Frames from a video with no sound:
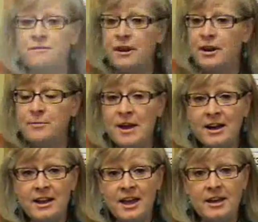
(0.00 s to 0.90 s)
a very
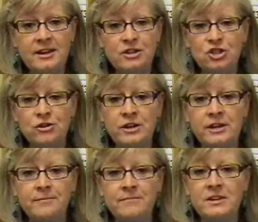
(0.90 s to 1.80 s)
bad head
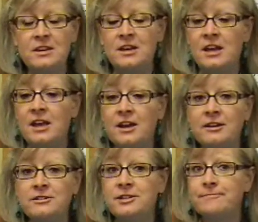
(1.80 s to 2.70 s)
injury
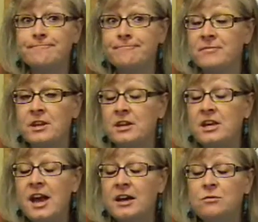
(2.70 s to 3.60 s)
and
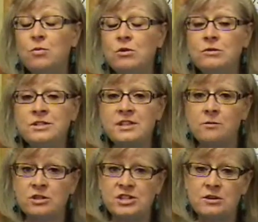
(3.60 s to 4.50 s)
he had wounds
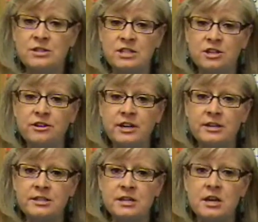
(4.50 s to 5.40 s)
that were so
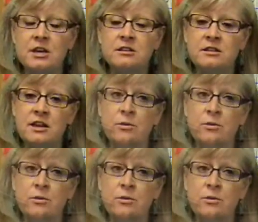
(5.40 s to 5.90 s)
serious that